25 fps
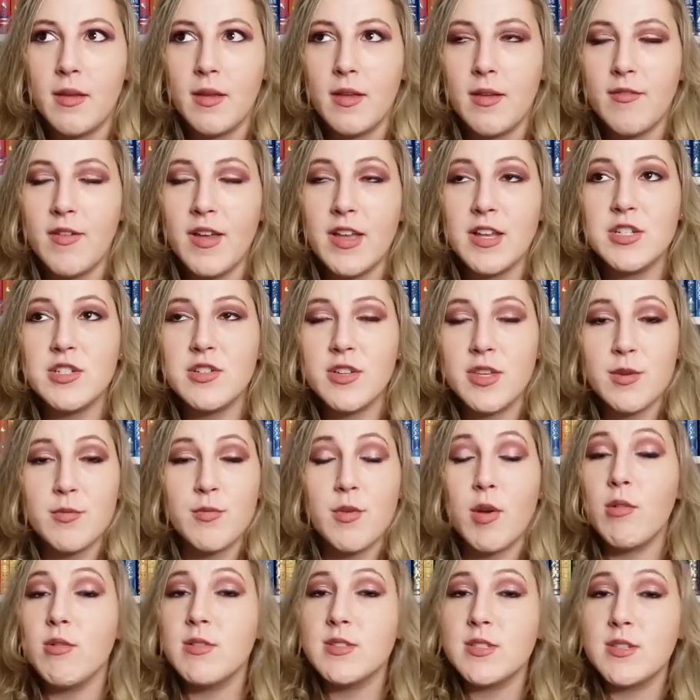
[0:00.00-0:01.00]
Eventually
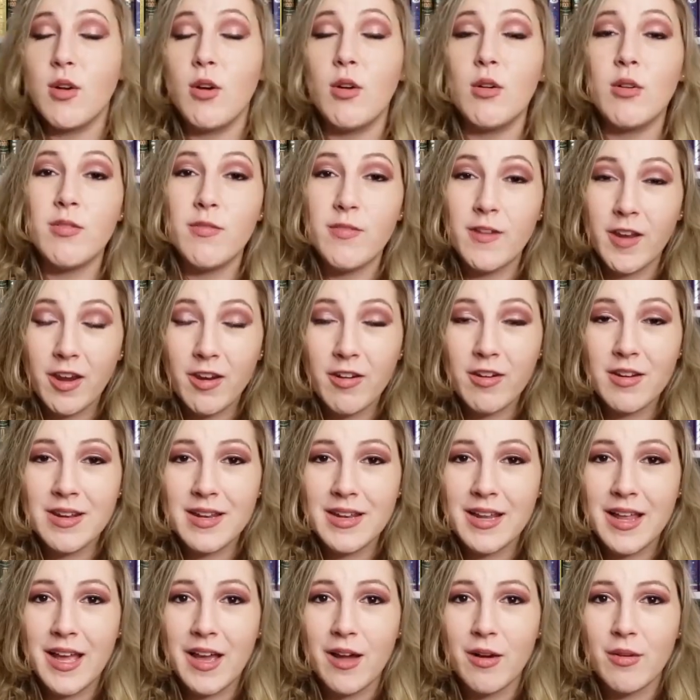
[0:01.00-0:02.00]
Rose Gold figured
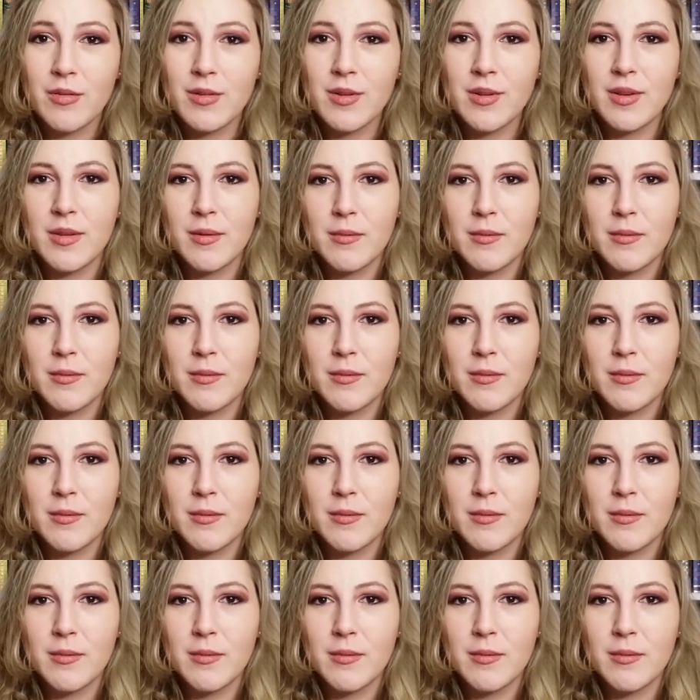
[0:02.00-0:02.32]
it out,